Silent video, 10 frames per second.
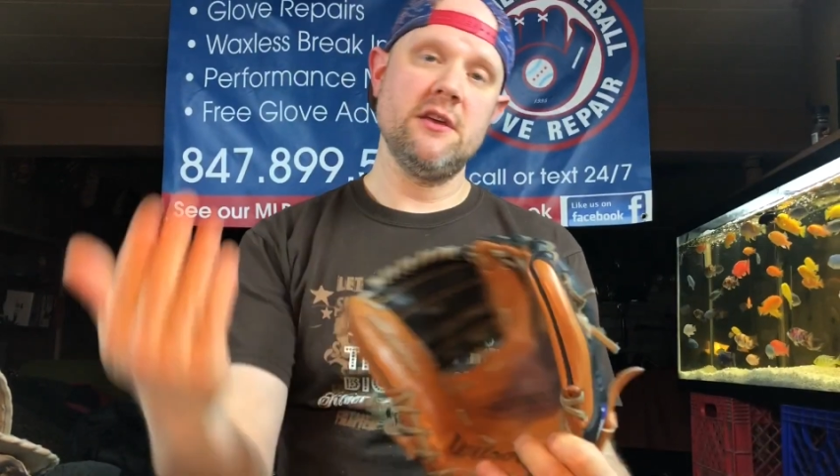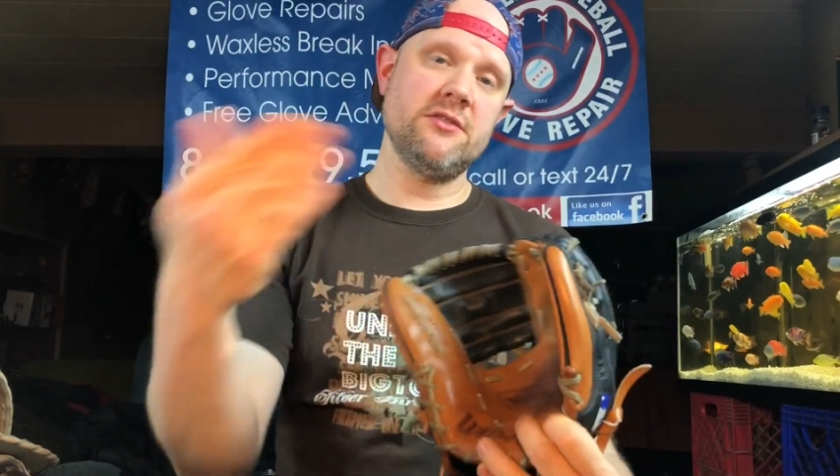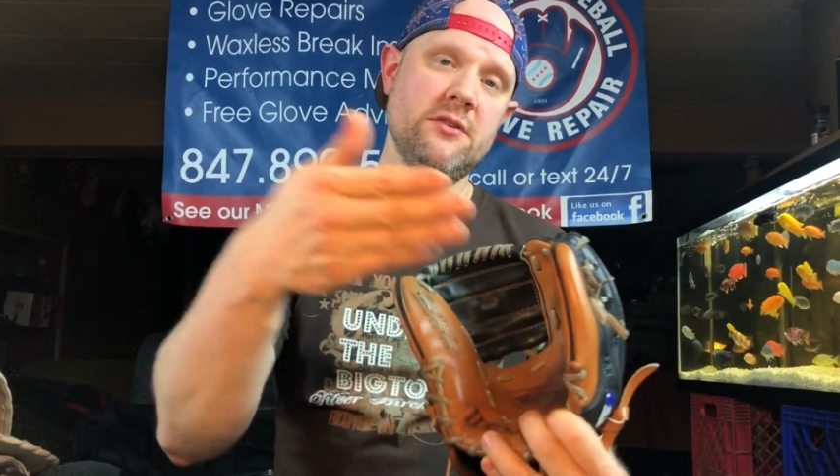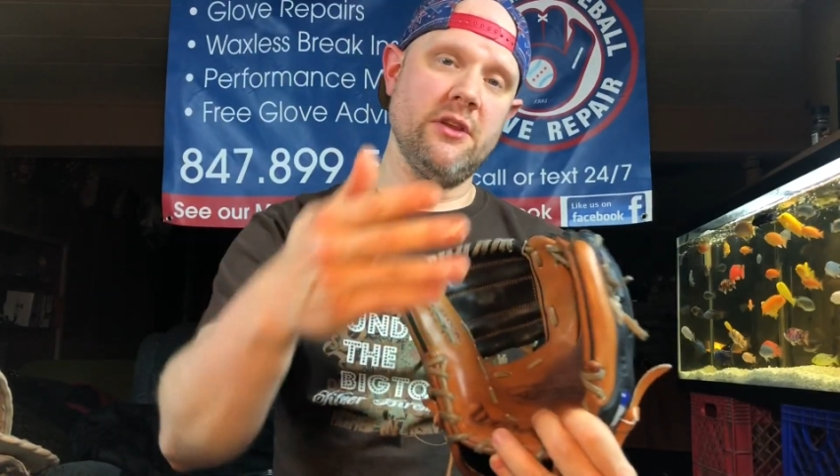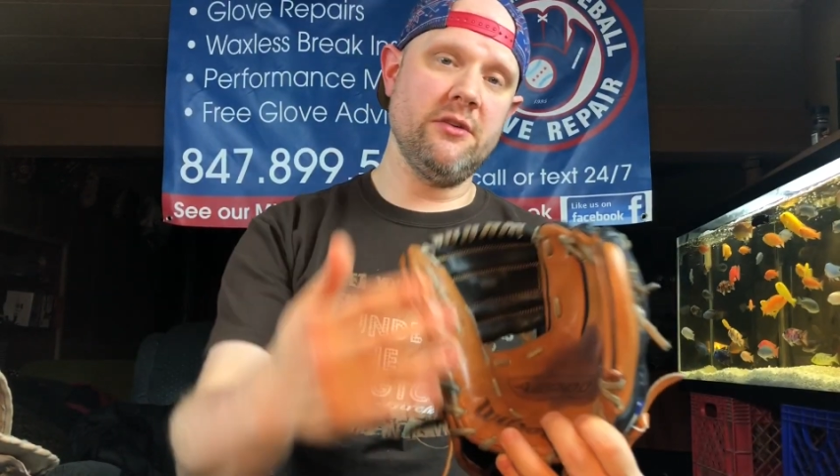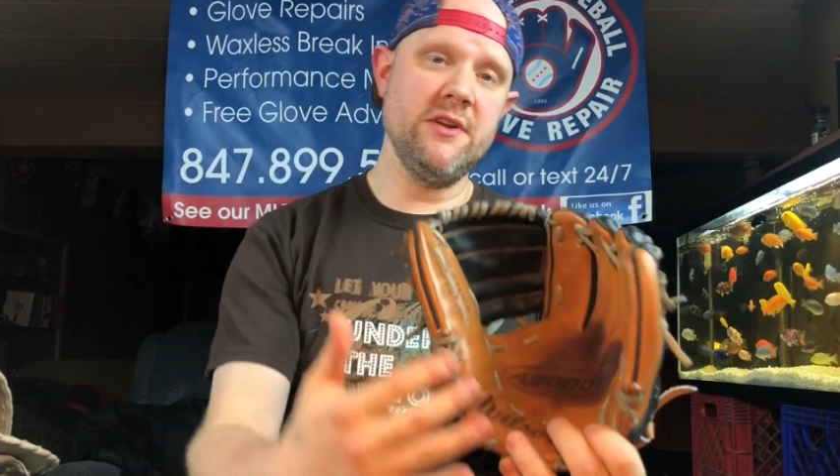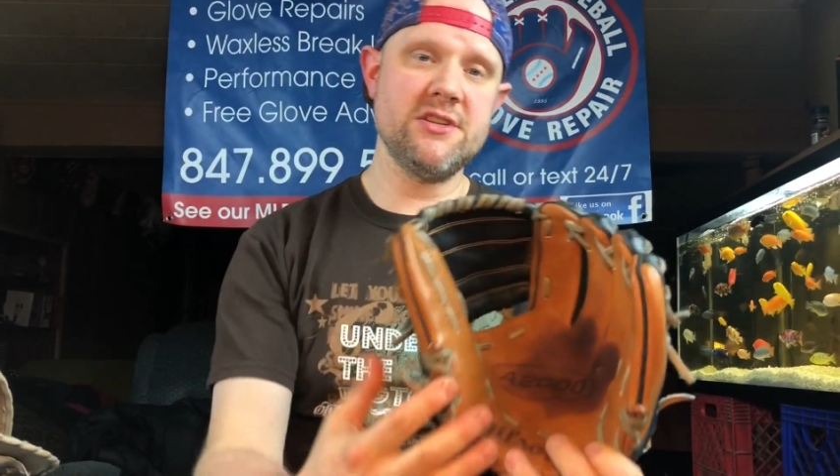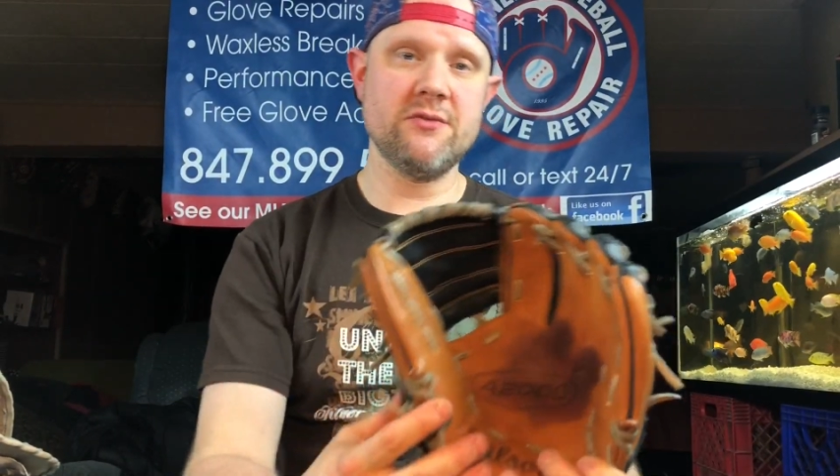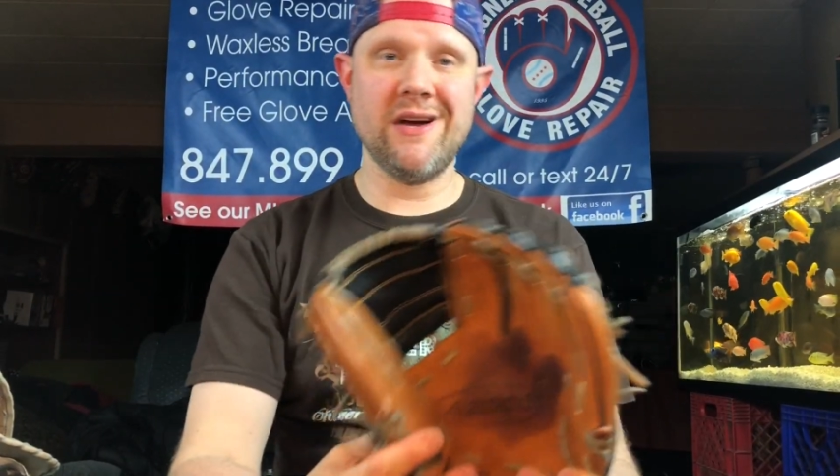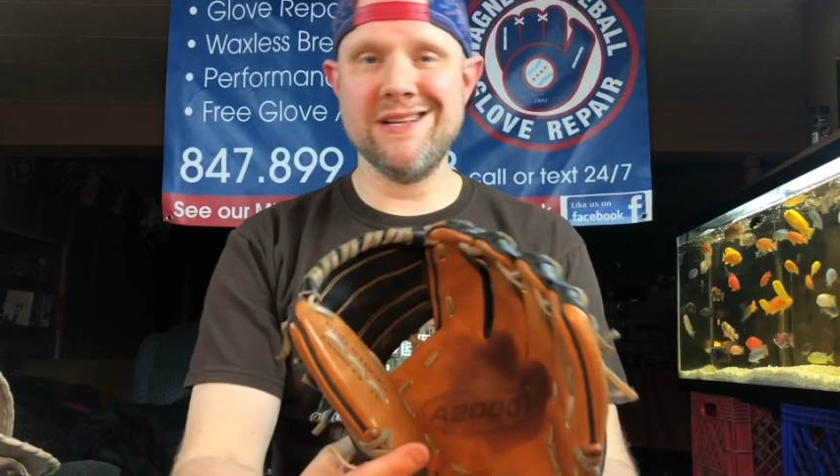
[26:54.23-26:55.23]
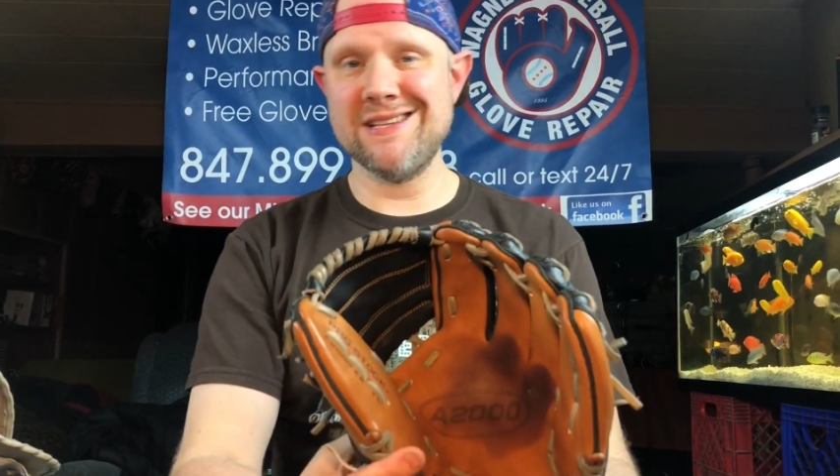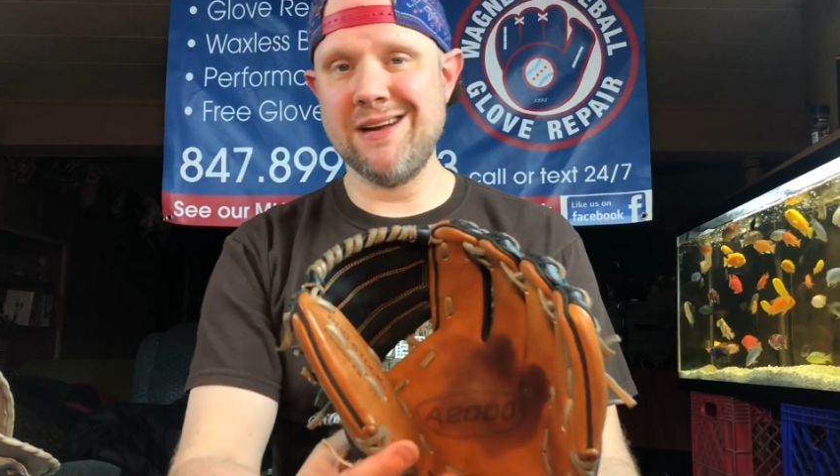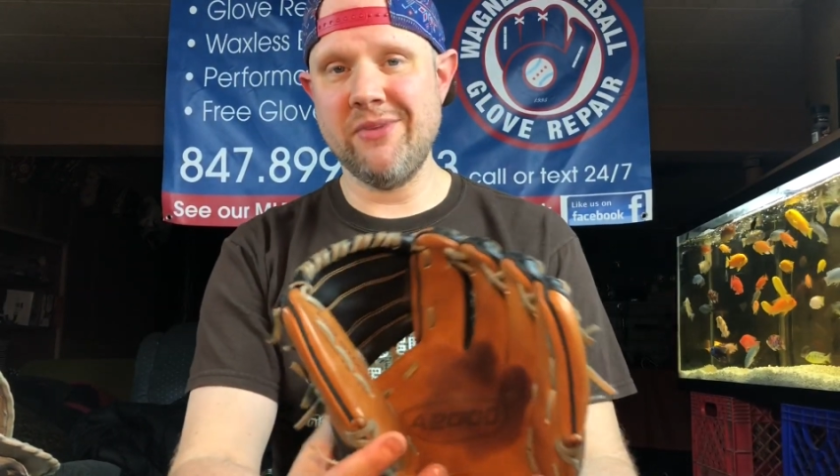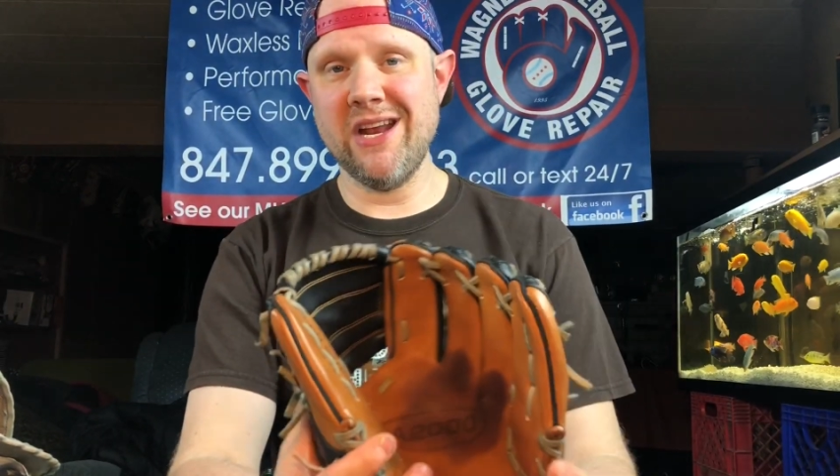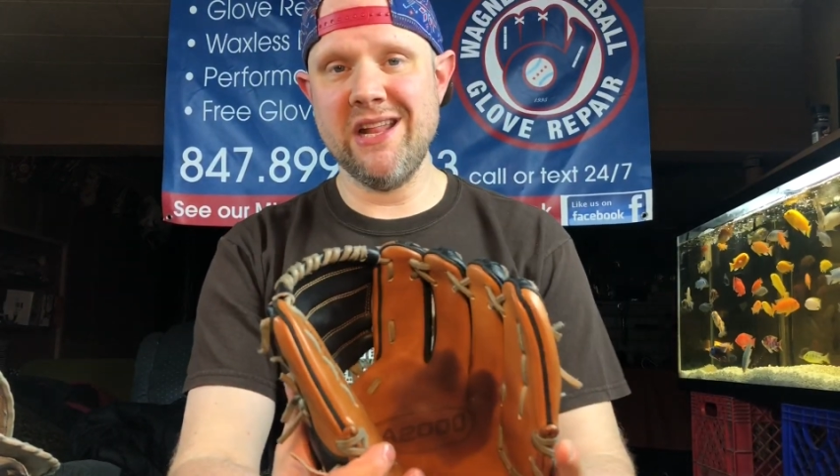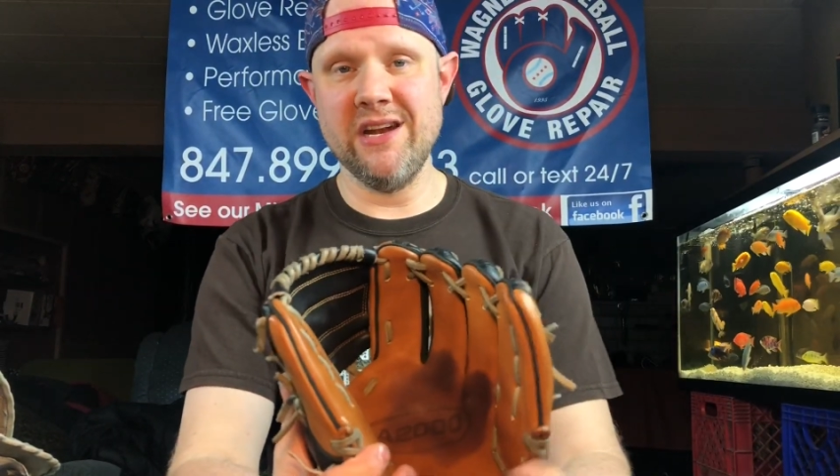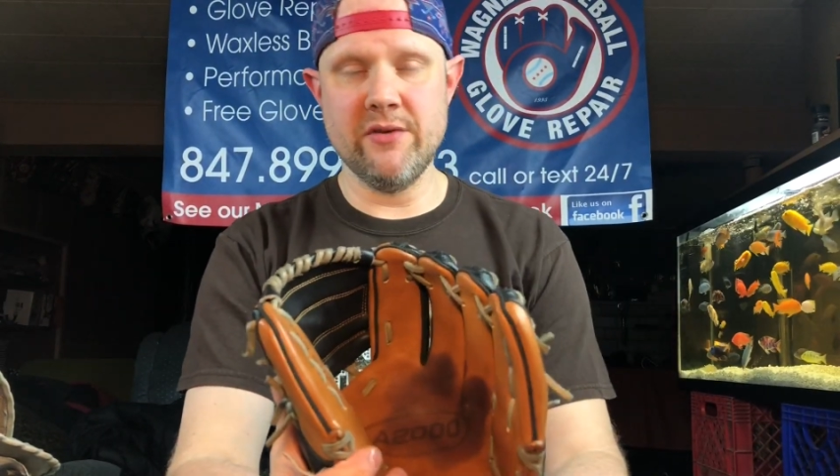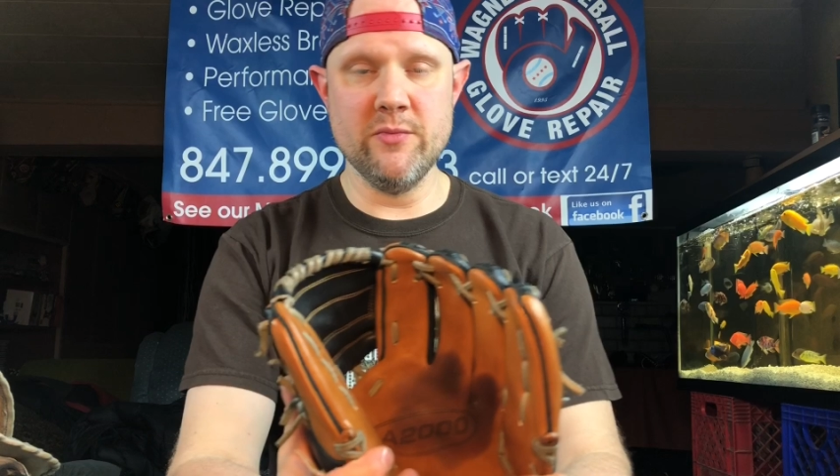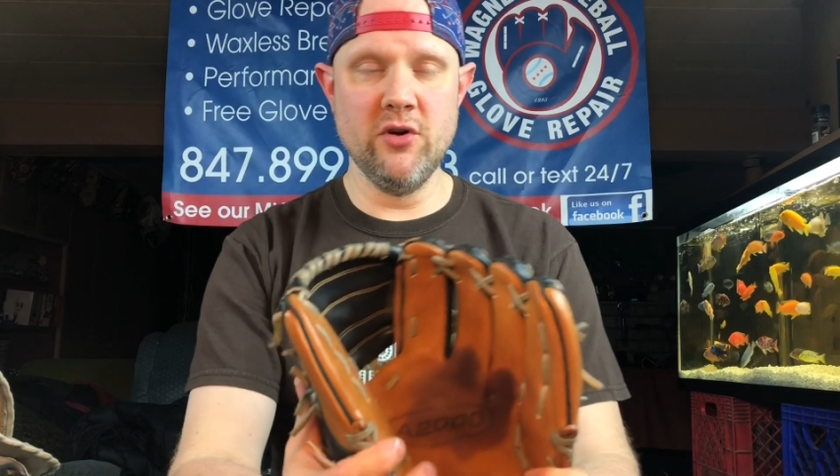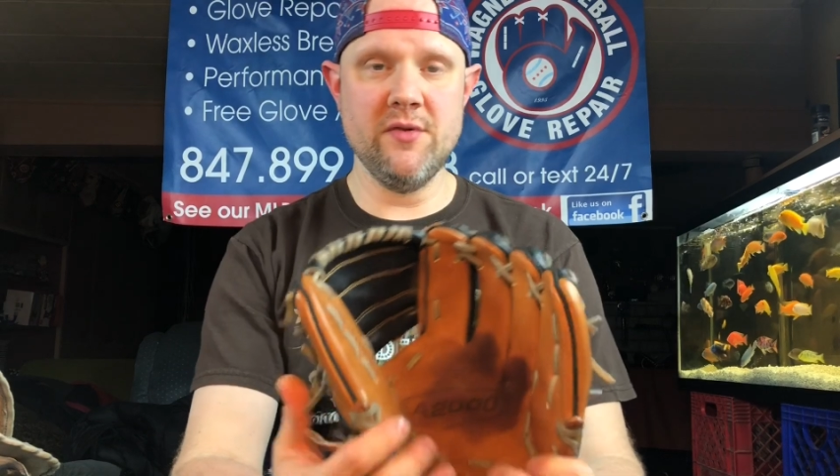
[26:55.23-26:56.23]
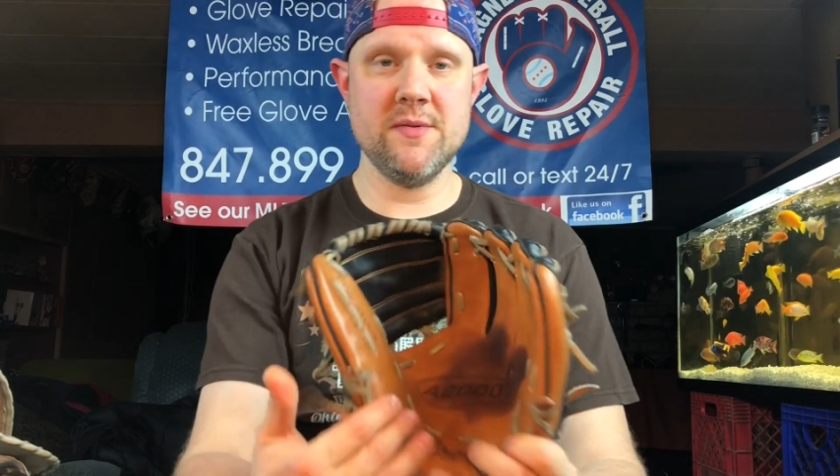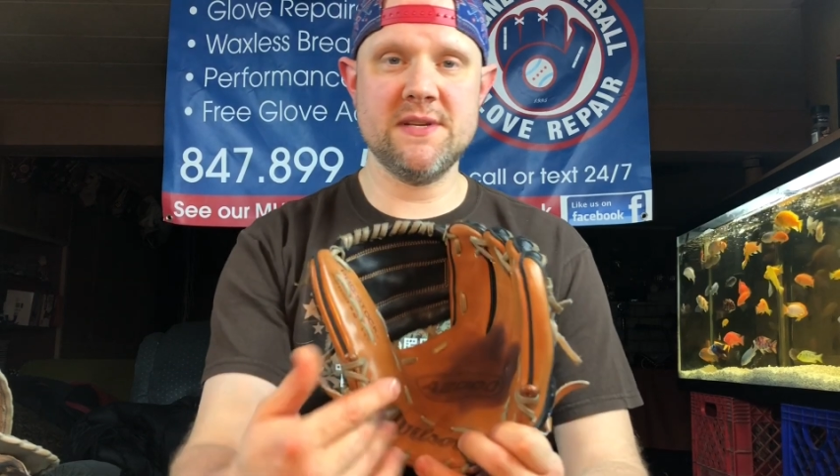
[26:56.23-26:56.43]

So another reason why it's not a bad idea to remove it